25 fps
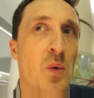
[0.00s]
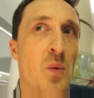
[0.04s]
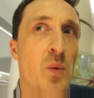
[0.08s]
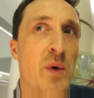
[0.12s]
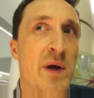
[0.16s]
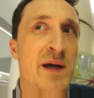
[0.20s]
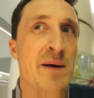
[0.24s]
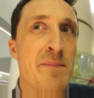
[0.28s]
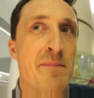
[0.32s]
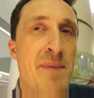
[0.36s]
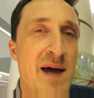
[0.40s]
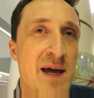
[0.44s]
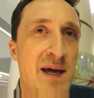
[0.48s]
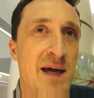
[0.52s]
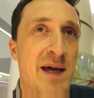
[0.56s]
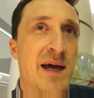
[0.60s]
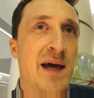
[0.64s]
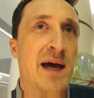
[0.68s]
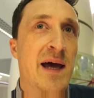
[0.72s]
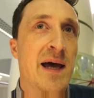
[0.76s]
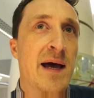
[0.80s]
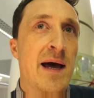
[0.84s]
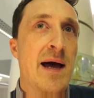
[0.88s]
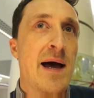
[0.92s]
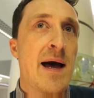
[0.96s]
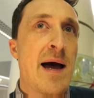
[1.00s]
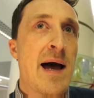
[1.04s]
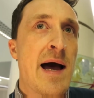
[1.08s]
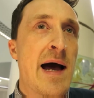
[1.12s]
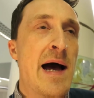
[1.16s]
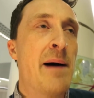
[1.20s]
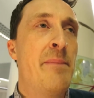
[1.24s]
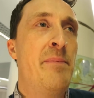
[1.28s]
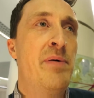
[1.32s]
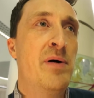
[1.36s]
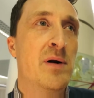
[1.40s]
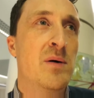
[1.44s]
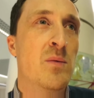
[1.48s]
we can make it
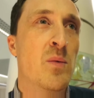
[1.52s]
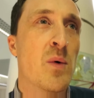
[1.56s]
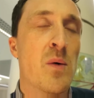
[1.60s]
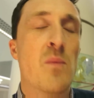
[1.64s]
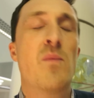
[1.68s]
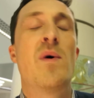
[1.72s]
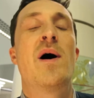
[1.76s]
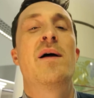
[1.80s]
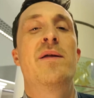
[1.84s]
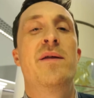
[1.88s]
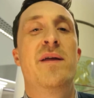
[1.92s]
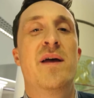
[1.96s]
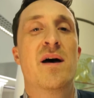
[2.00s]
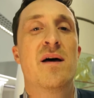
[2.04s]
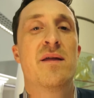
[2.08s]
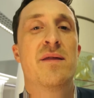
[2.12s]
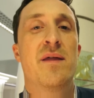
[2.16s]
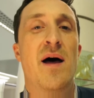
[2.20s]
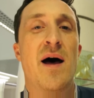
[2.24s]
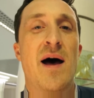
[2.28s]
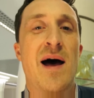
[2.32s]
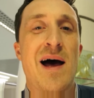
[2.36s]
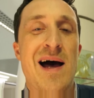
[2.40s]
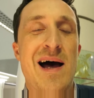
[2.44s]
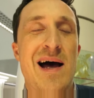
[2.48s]
happen one way or the other,